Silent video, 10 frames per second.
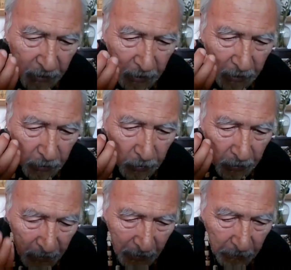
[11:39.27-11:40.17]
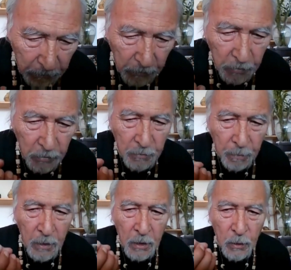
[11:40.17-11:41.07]
I cannot live
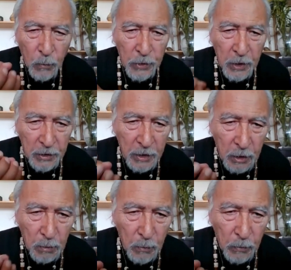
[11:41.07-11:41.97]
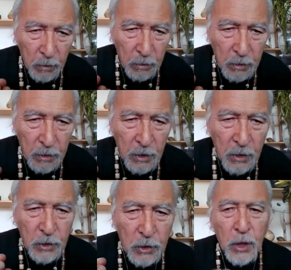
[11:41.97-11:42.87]
without the animal world.
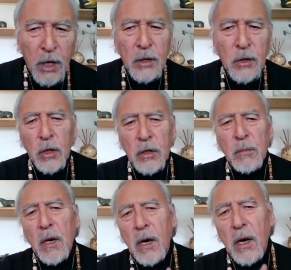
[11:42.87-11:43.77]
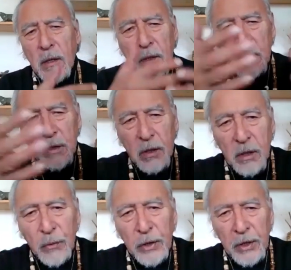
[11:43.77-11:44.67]
So I touch my heart
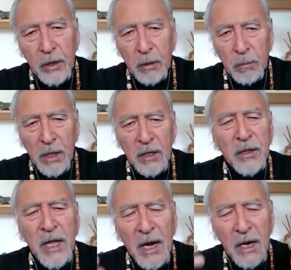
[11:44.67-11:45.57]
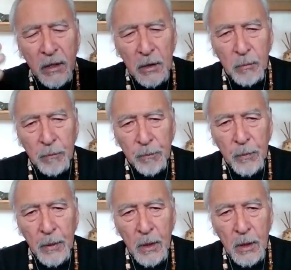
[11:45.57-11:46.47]
greeting them and thank them.
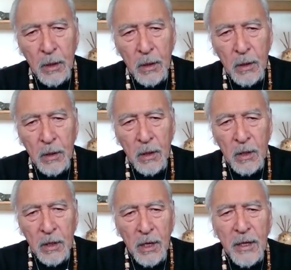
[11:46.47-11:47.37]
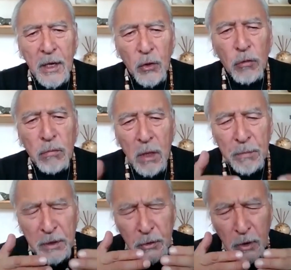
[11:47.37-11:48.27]
And I do my
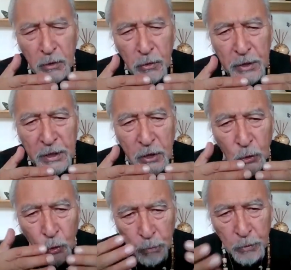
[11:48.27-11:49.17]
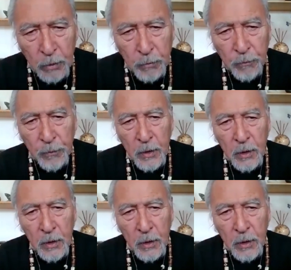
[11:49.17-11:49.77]
best not to disturb them.